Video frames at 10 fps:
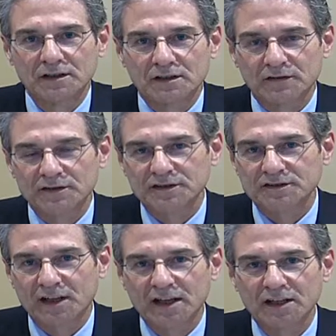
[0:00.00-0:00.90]
of the
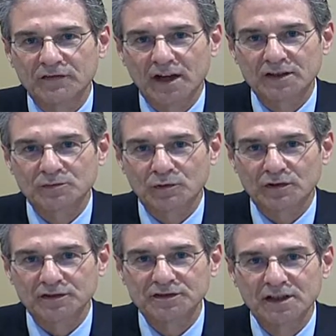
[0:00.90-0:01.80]
Society of
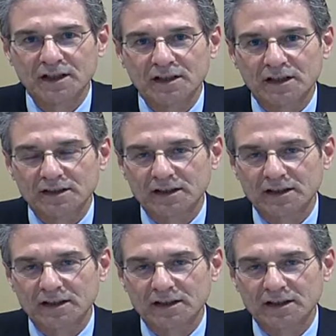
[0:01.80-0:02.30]
Actuaries and